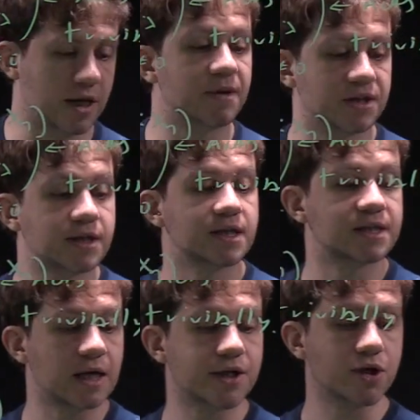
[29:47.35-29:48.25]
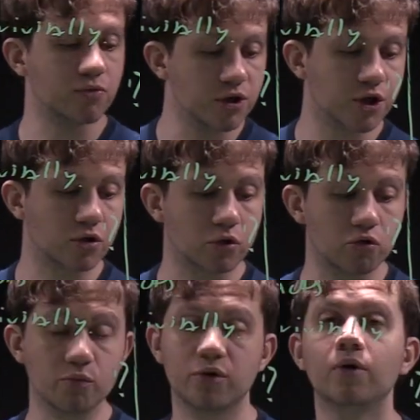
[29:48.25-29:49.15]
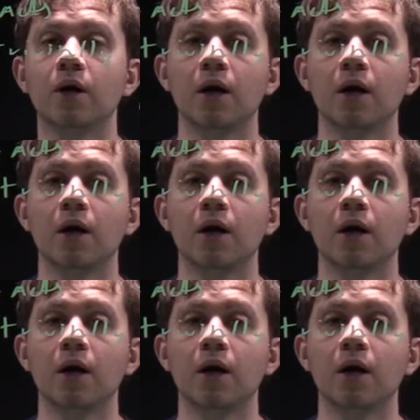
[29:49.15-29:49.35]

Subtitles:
I mean, this is such a richer group.